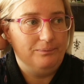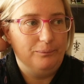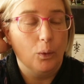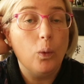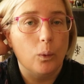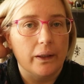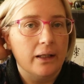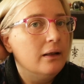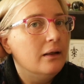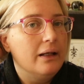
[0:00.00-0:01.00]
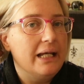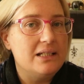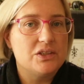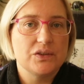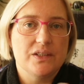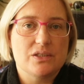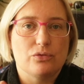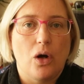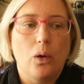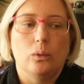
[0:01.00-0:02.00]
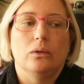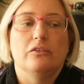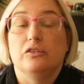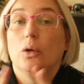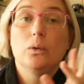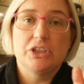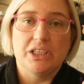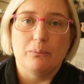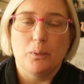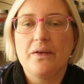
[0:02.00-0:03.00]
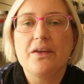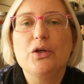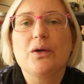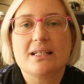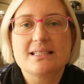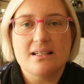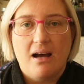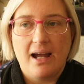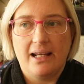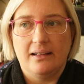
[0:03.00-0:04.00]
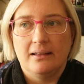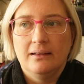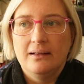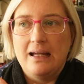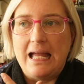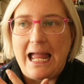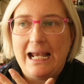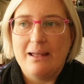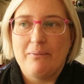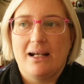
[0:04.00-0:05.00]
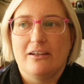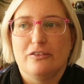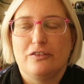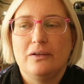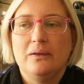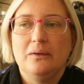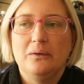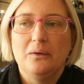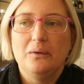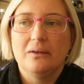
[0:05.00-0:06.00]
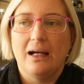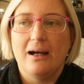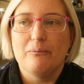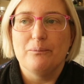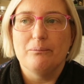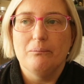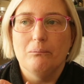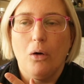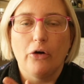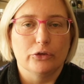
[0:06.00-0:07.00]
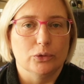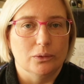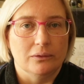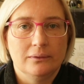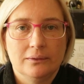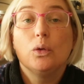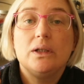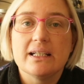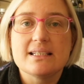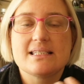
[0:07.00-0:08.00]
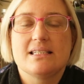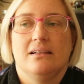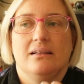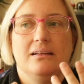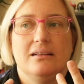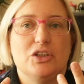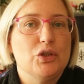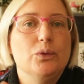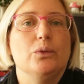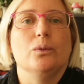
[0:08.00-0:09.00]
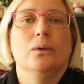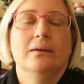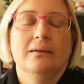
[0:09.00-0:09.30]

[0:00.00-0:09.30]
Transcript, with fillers: born into this role of lordship, whether you can assign any amount of um, moral goodness to